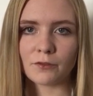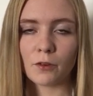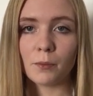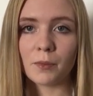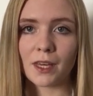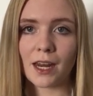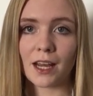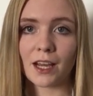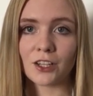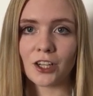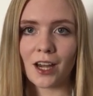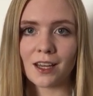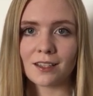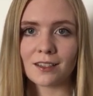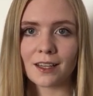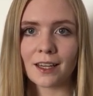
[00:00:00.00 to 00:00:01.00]
from the
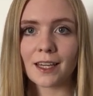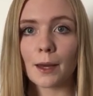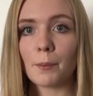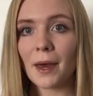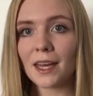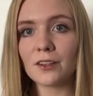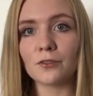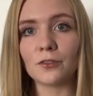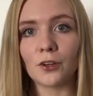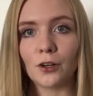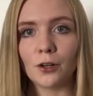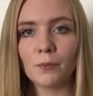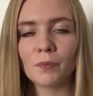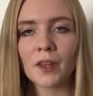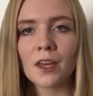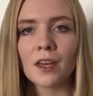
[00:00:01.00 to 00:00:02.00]
NHS and get paid
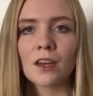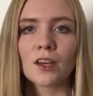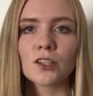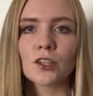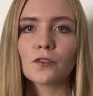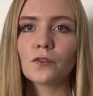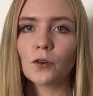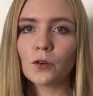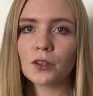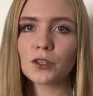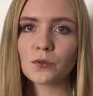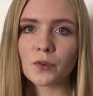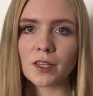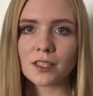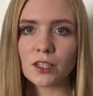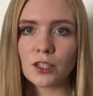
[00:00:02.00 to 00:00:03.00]
for. So for this
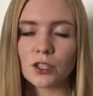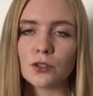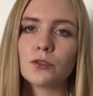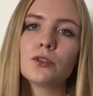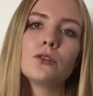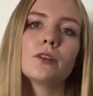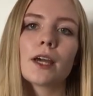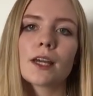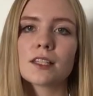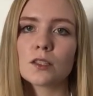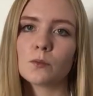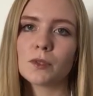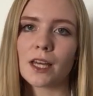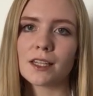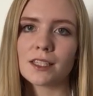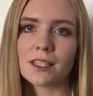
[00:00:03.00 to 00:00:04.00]
reason, you do get some
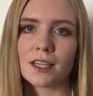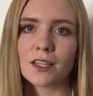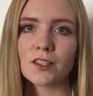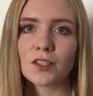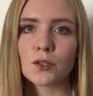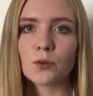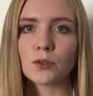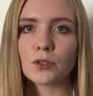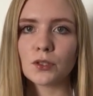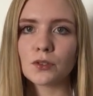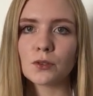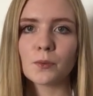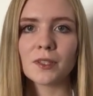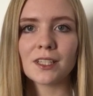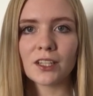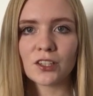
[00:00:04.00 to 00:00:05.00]
dentists who would do
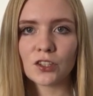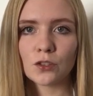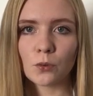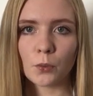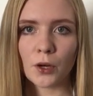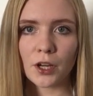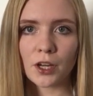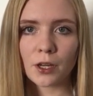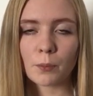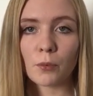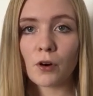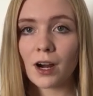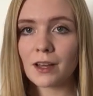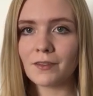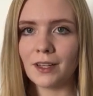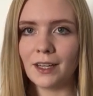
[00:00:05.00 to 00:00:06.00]
some additional work
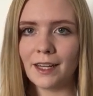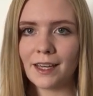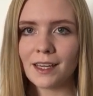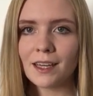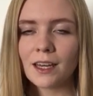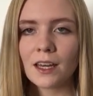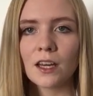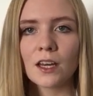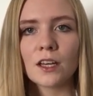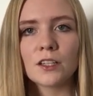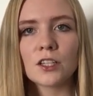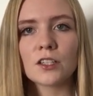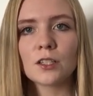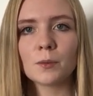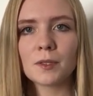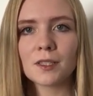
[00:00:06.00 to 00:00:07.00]
privately
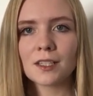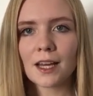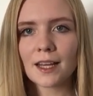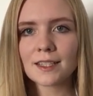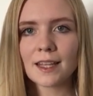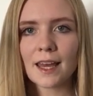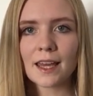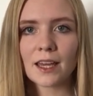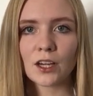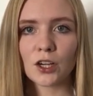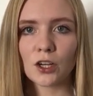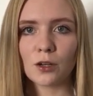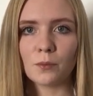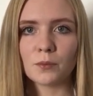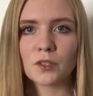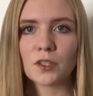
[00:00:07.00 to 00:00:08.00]
to subsidise their
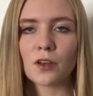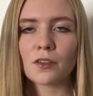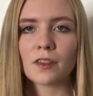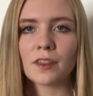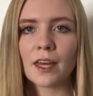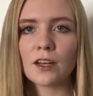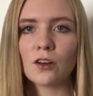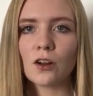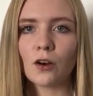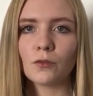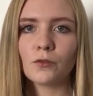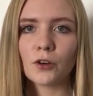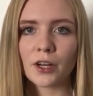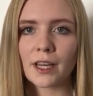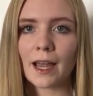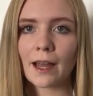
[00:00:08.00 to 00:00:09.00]
income so that they're not
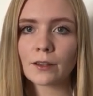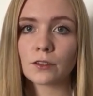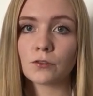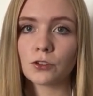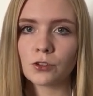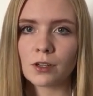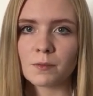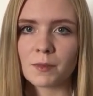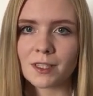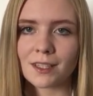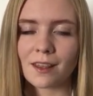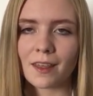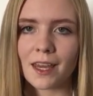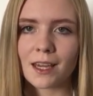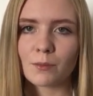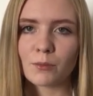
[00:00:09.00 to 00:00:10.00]
running out of treatments that
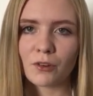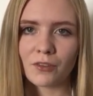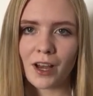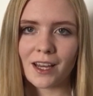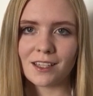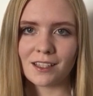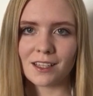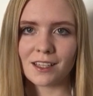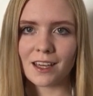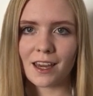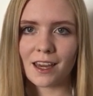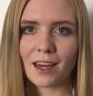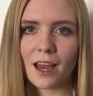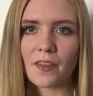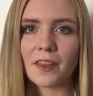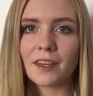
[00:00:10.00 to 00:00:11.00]
they can provide in a
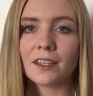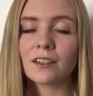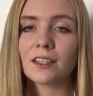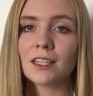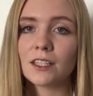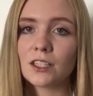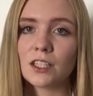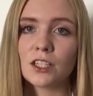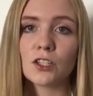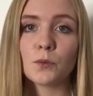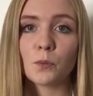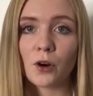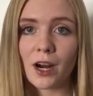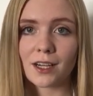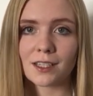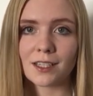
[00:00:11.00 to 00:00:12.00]
year, and they can continue
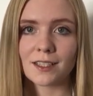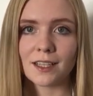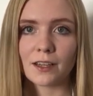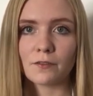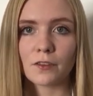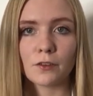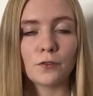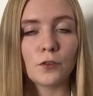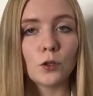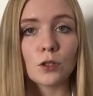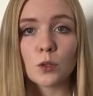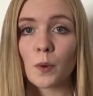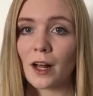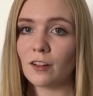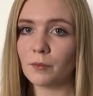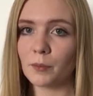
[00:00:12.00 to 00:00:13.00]
practising for the full
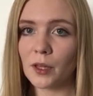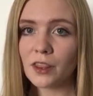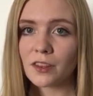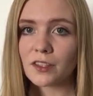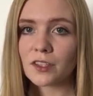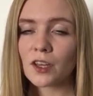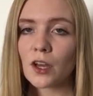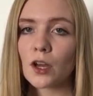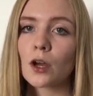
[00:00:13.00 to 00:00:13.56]
12 months,